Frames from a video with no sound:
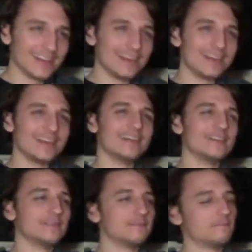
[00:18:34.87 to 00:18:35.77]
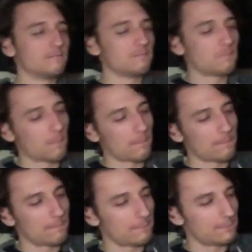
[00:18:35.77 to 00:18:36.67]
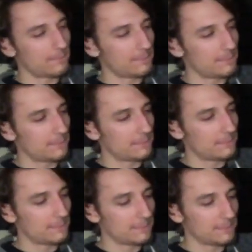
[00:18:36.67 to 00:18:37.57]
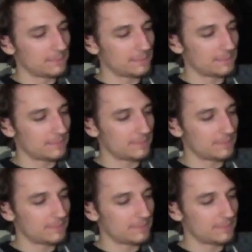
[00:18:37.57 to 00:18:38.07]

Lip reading: [no speech]